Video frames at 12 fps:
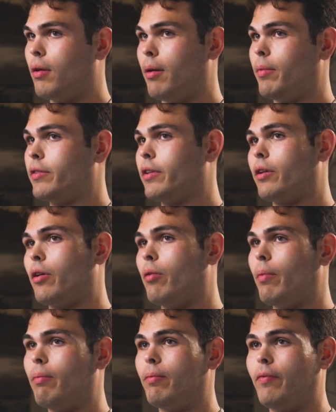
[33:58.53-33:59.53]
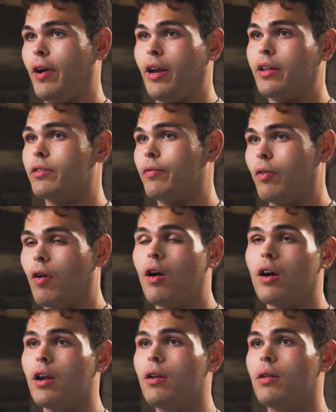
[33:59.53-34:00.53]
I'm not saying go finance a
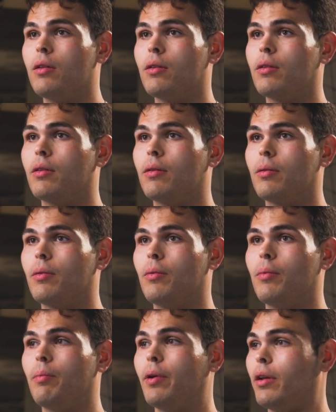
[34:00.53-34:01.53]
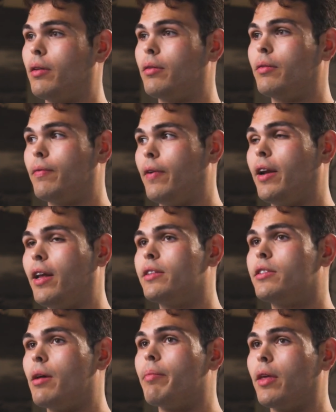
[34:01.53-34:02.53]
Ferrari, but
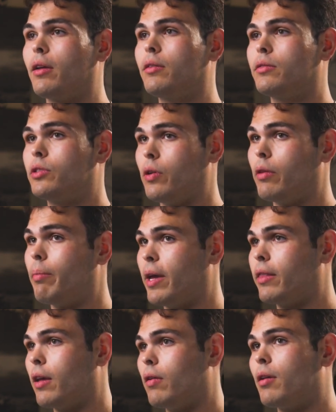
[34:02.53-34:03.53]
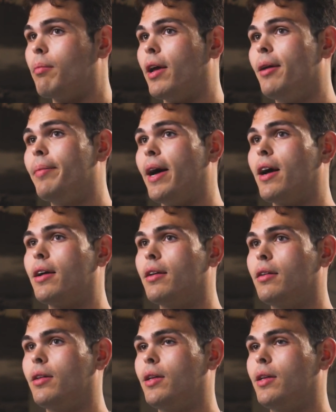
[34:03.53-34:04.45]
finance something, show the bank that you can pay it back.